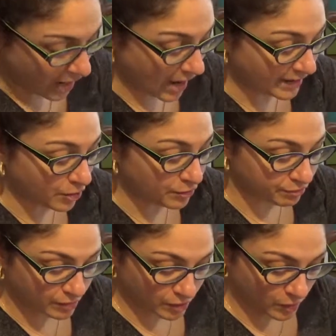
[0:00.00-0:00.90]
I go
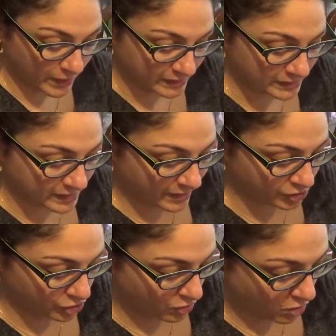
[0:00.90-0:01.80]
through and
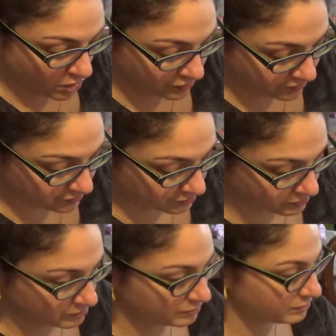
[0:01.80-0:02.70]
section off,